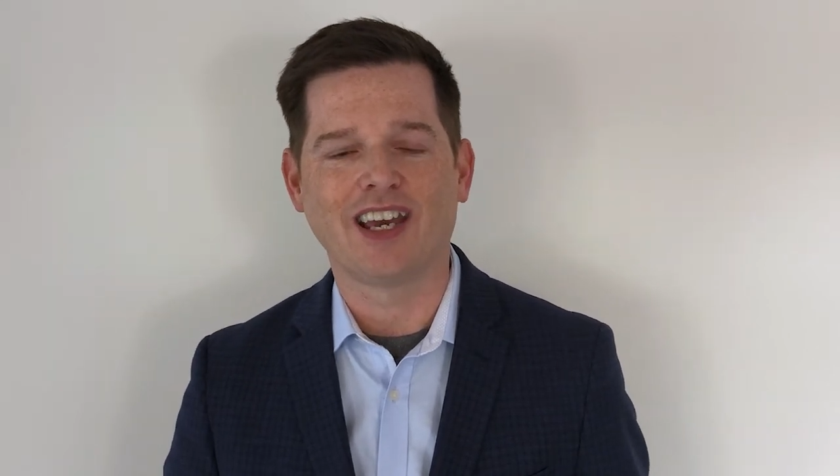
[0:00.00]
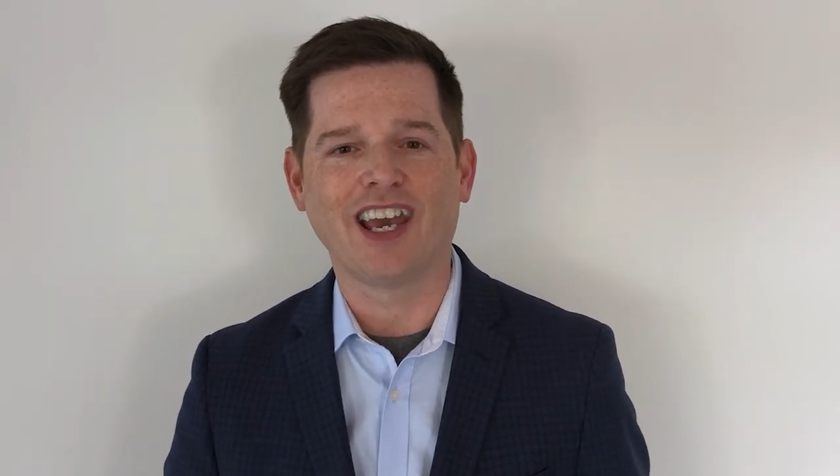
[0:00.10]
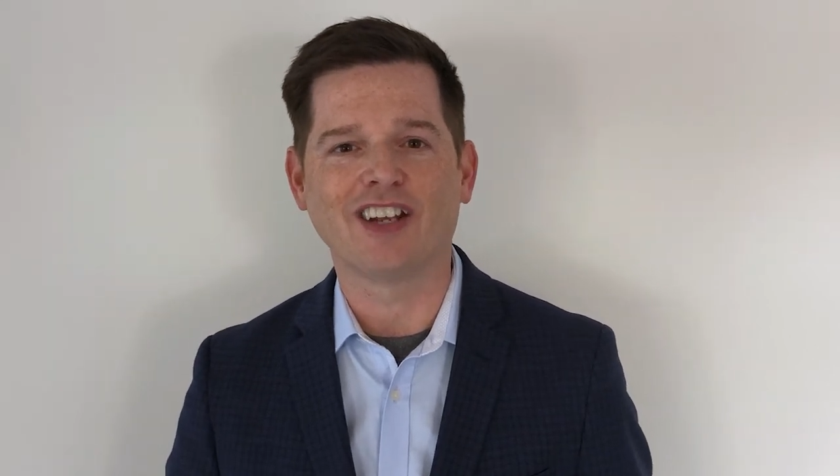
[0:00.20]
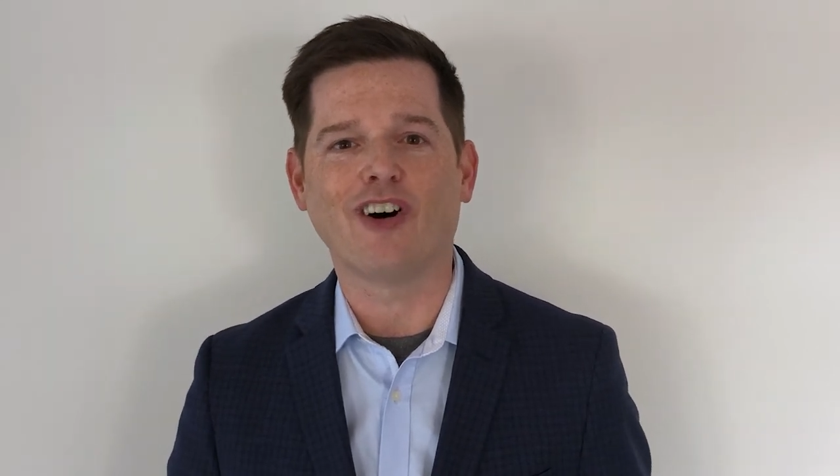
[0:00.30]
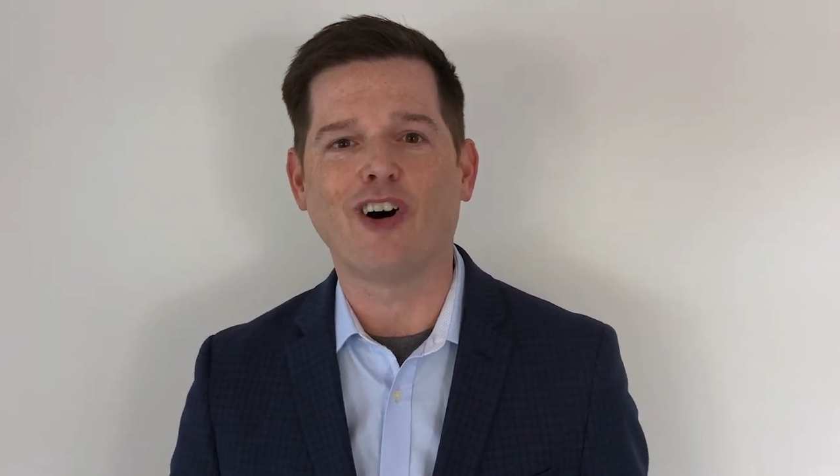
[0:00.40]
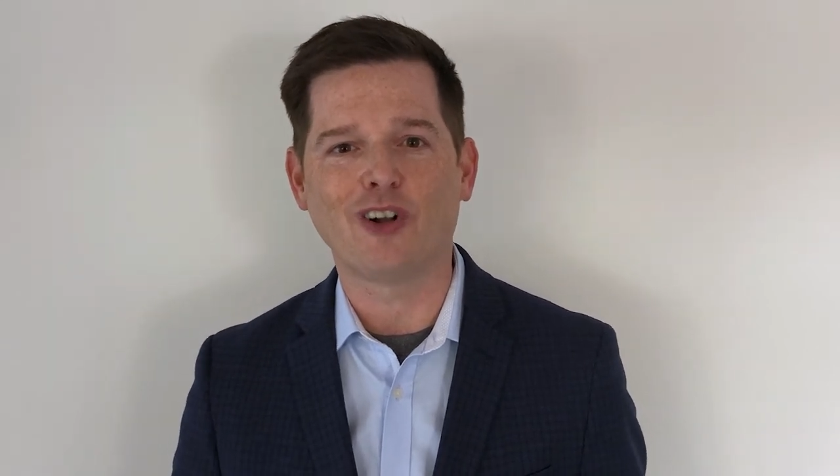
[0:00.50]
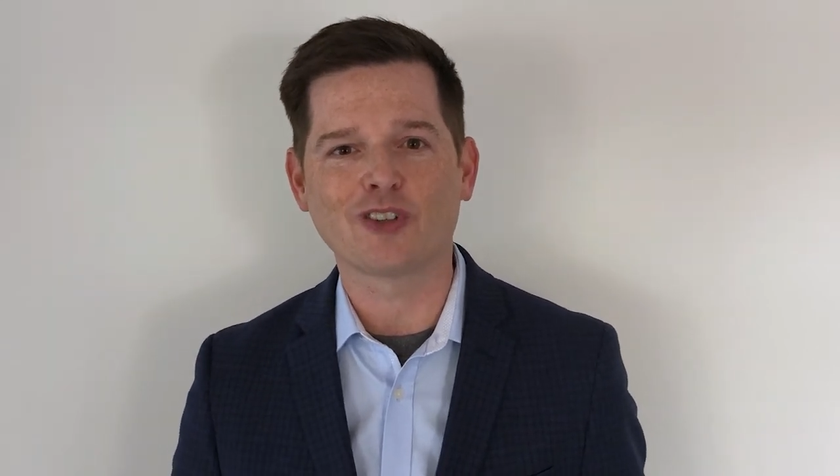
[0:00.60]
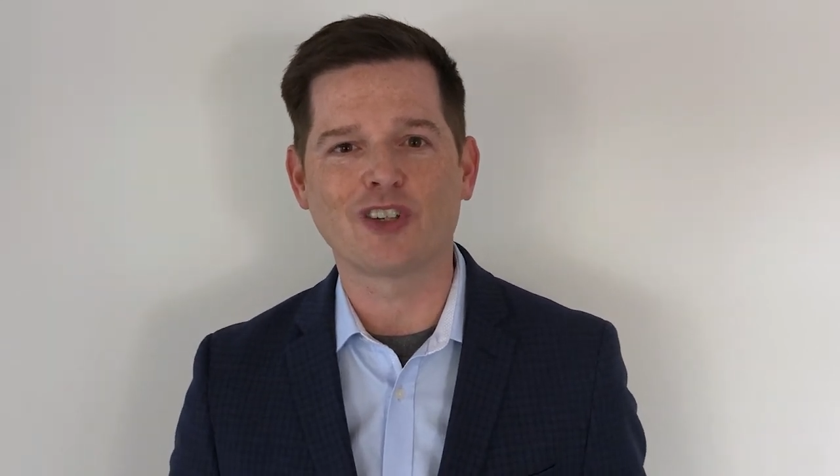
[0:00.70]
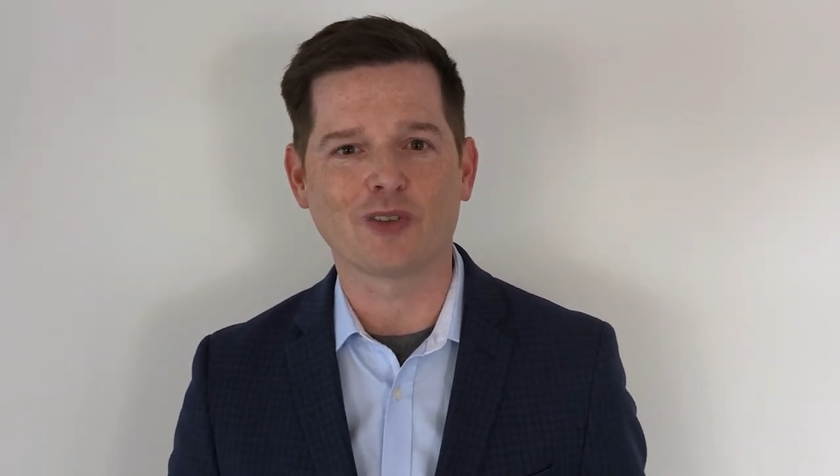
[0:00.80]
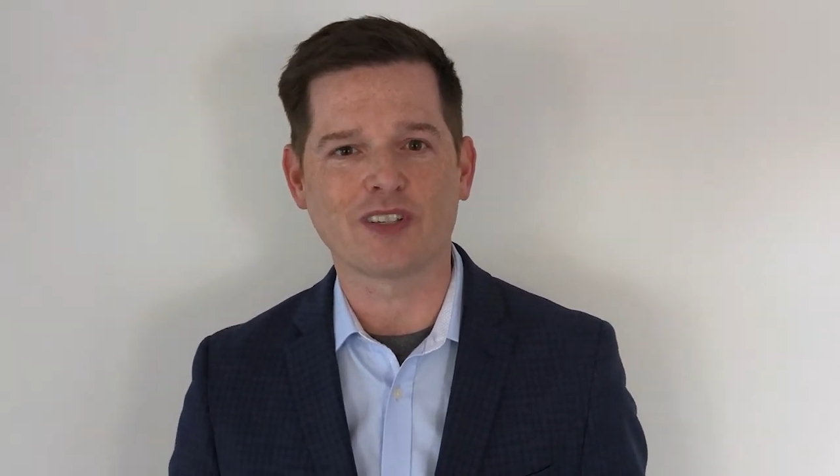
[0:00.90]
and all
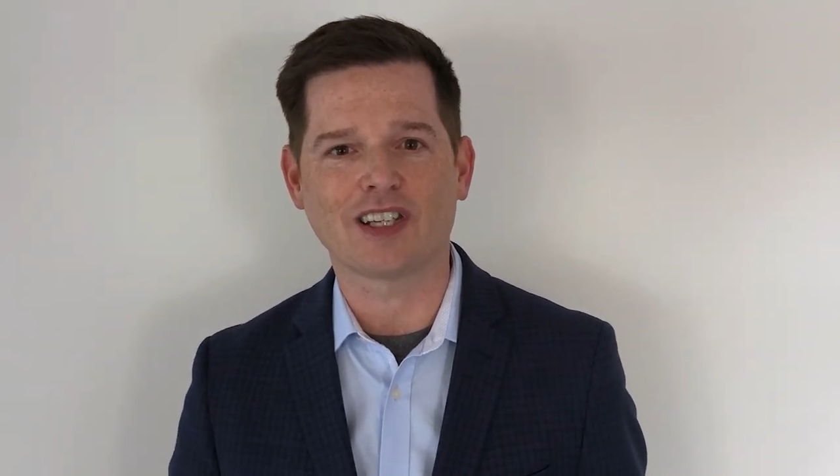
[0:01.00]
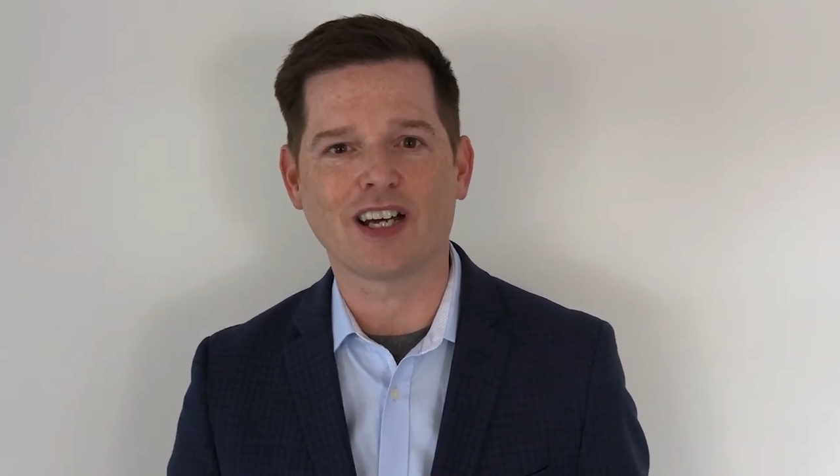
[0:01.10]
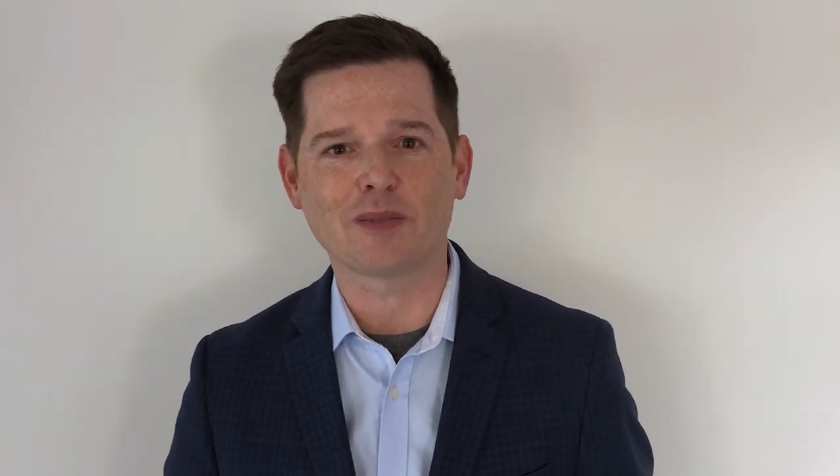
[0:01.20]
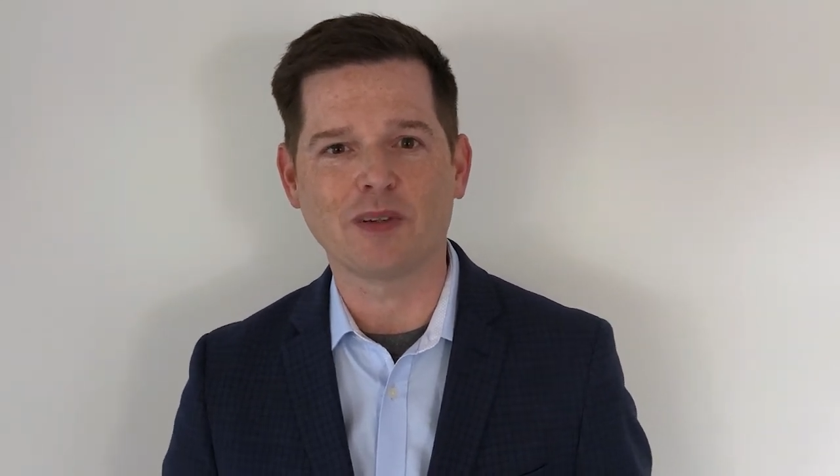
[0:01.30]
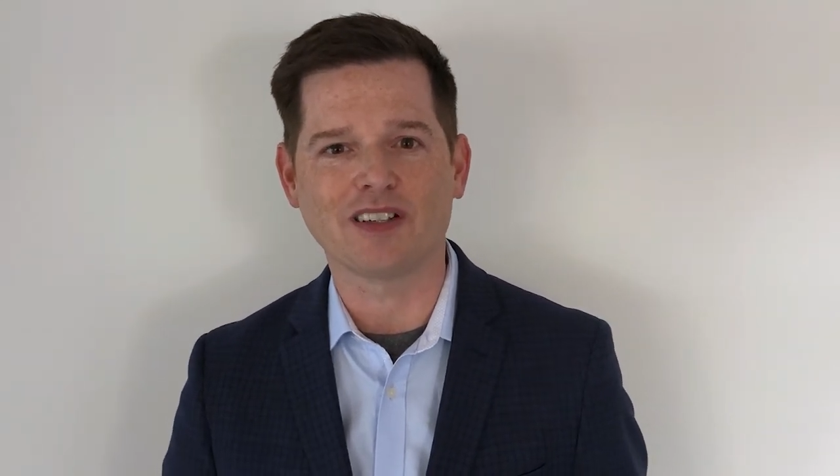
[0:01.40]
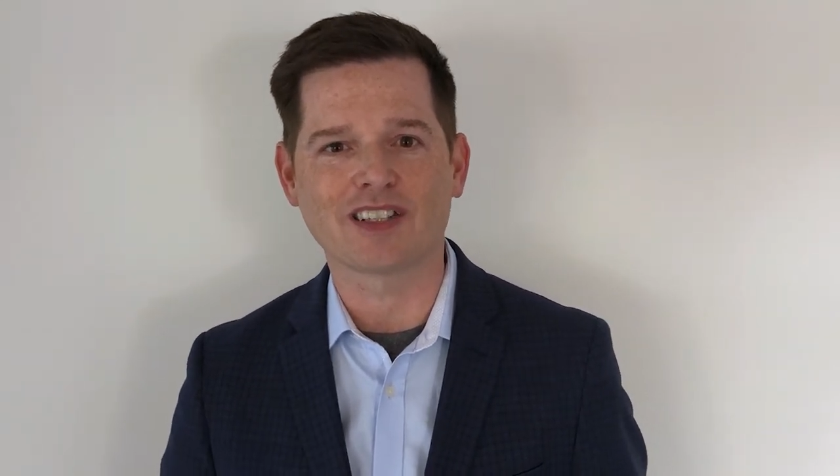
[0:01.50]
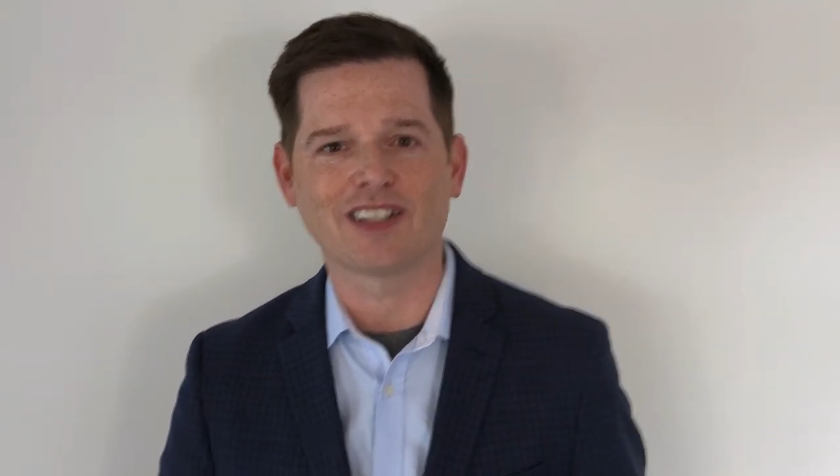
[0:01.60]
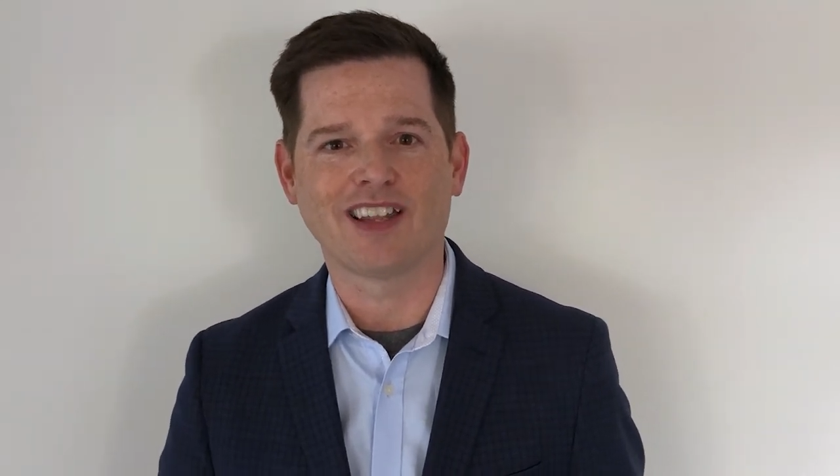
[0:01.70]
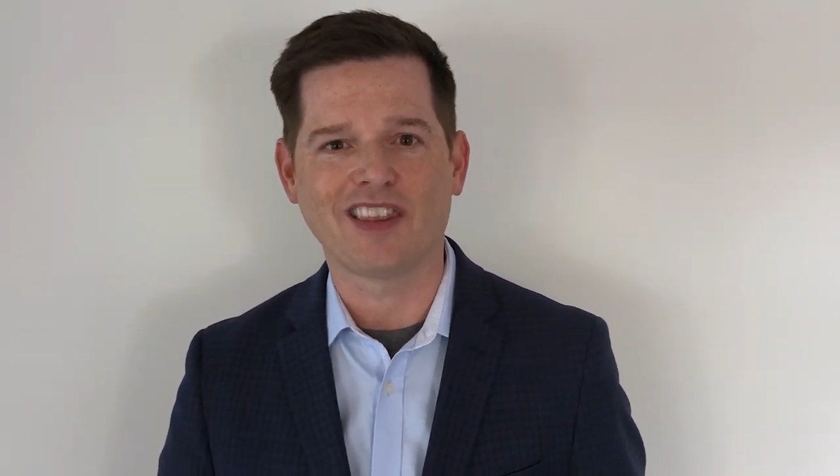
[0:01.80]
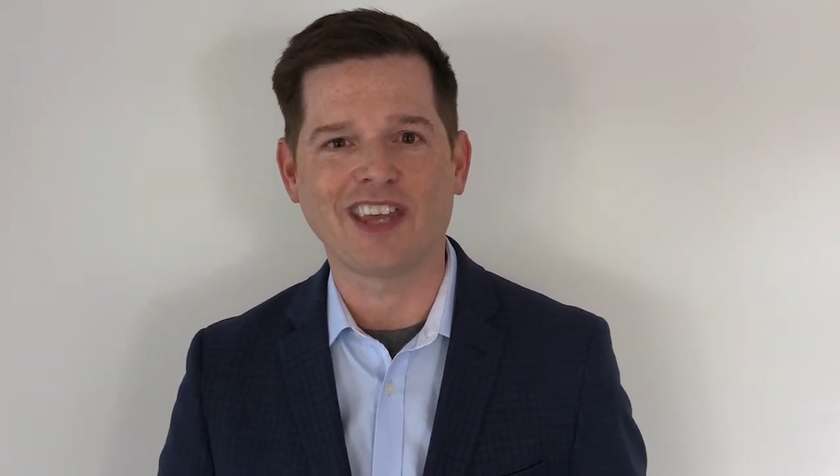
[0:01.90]
children's hospitals,
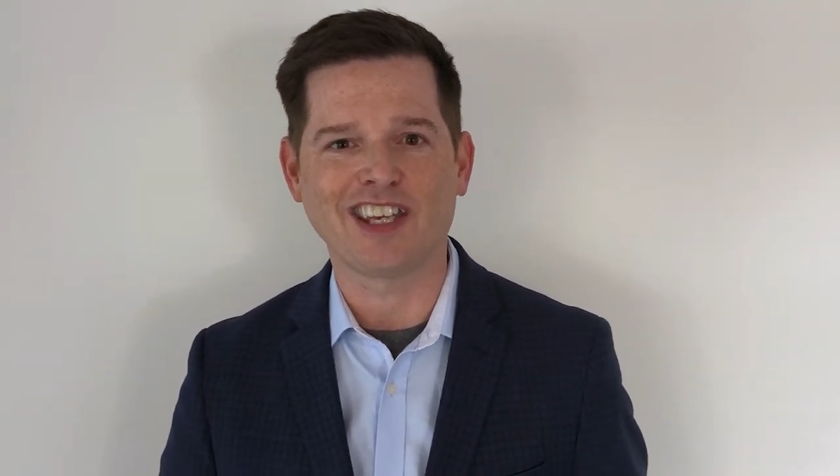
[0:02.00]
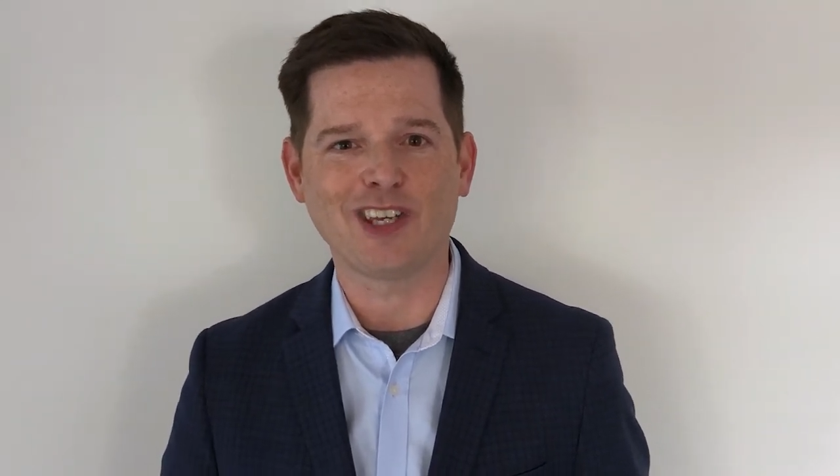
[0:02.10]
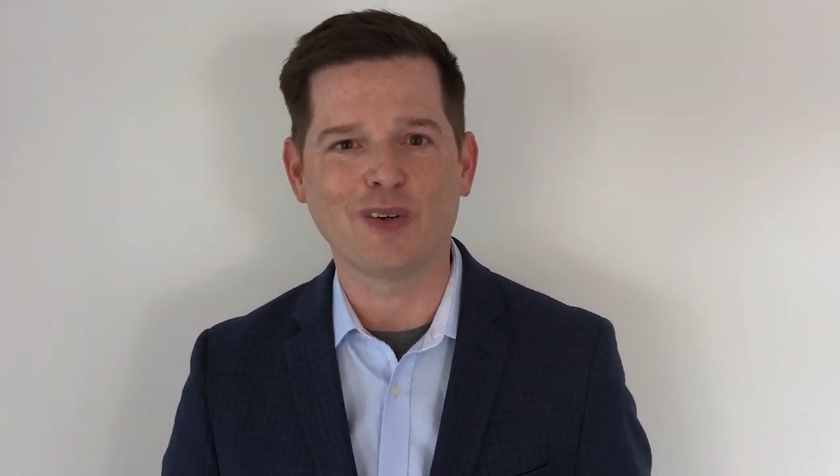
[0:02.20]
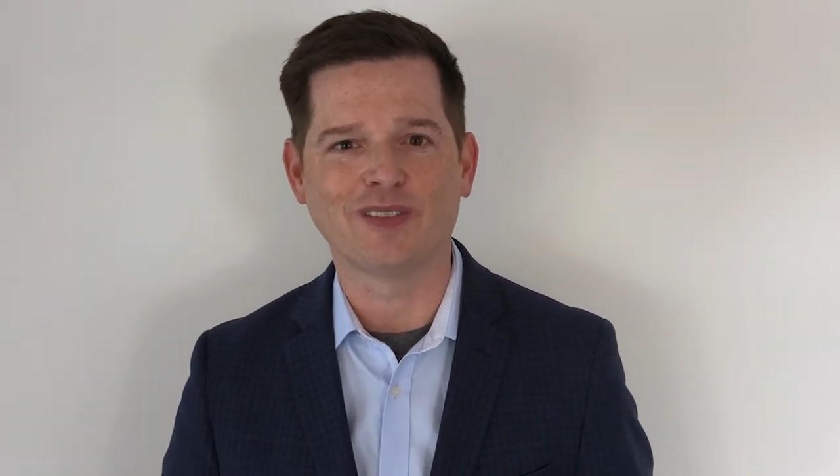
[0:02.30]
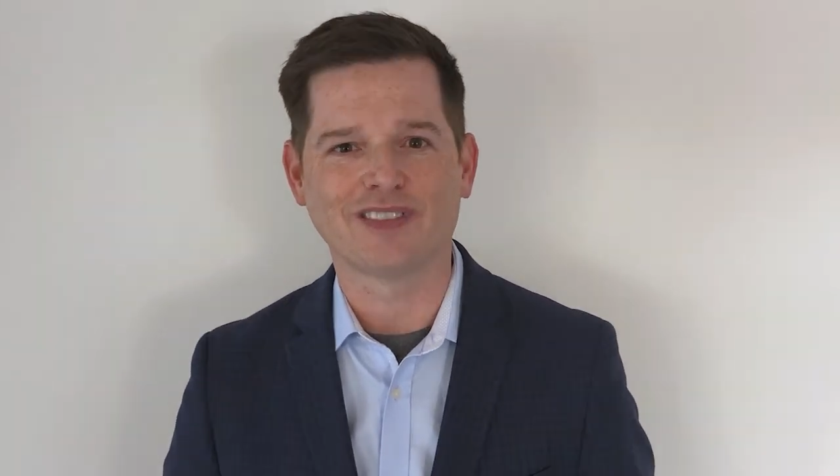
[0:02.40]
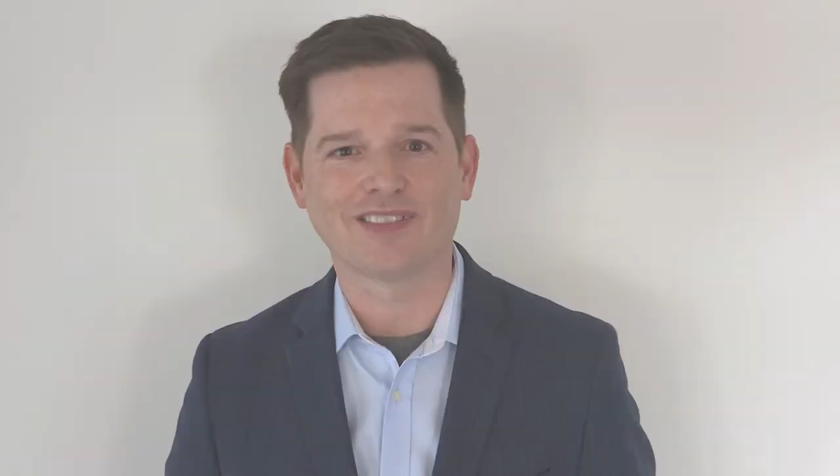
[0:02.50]
thank you.